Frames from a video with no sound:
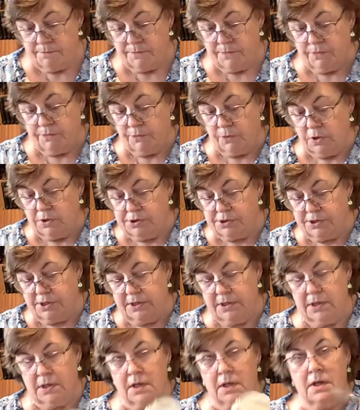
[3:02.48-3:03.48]

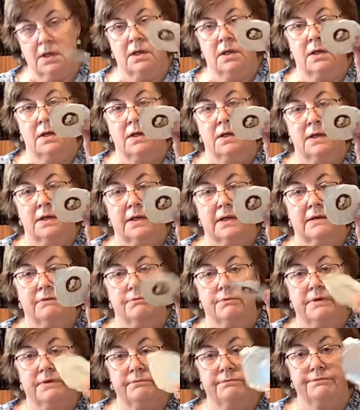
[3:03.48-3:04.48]
frosting. Get
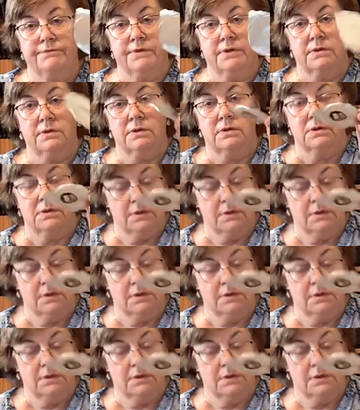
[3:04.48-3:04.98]
rid of the